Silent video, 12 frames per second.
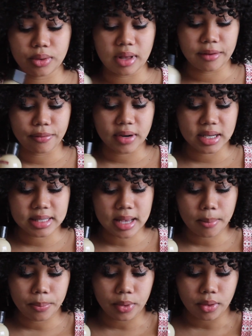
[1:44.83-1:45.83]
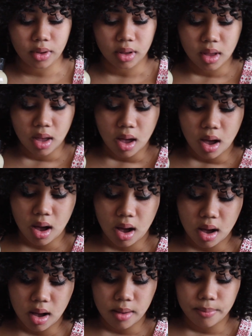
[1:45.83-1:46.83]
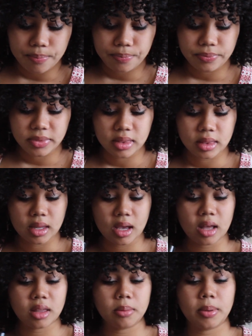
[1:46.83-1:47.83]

Like, for example, other